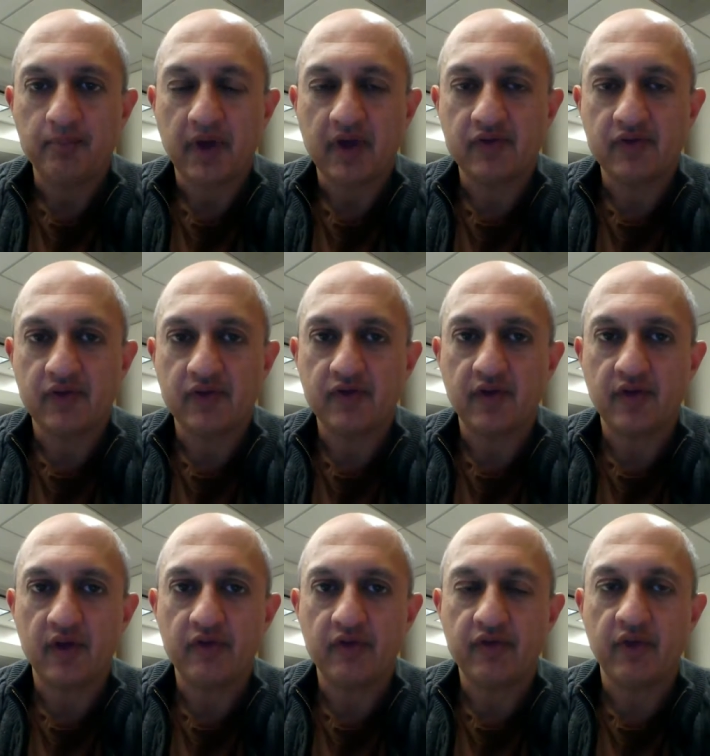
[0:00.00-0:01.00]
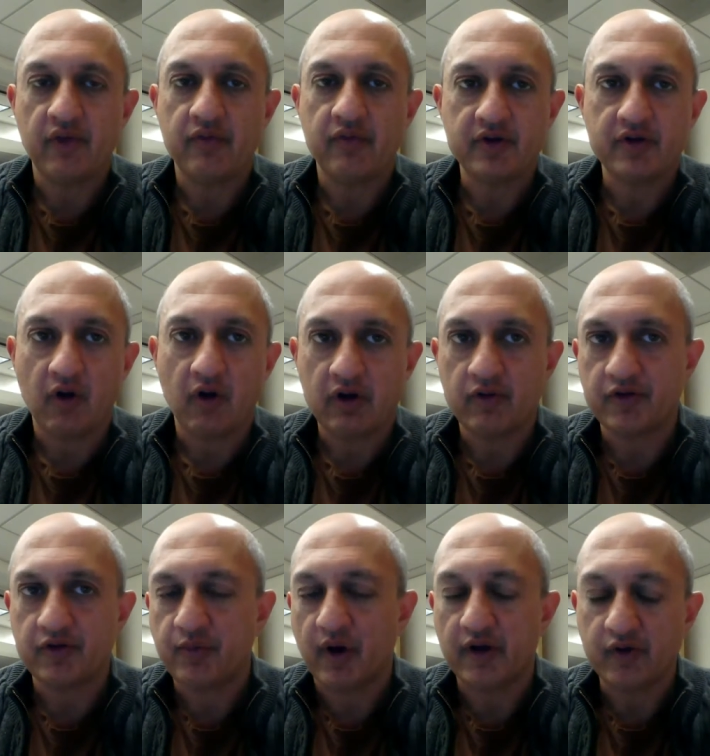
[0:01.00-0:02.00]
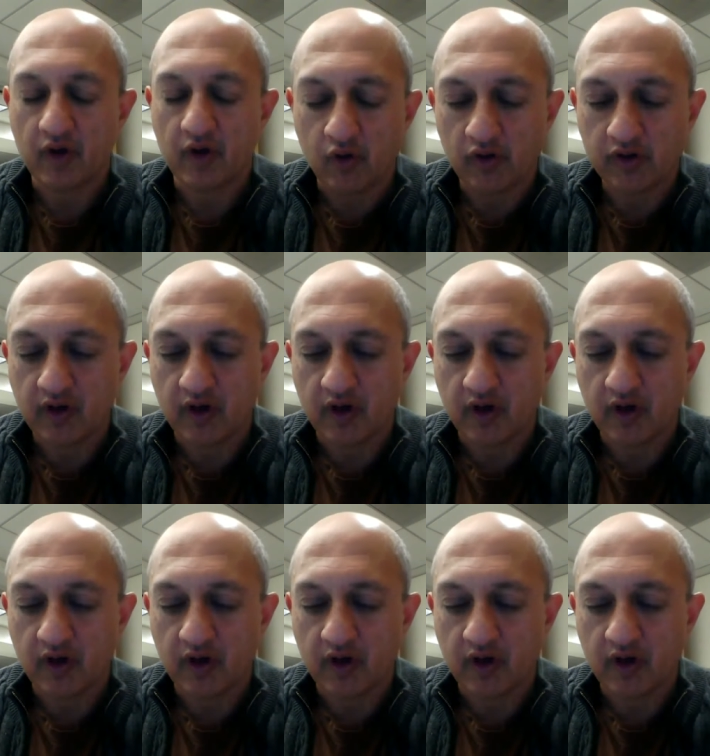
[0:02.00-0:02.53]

because it's much harder to respond to a cold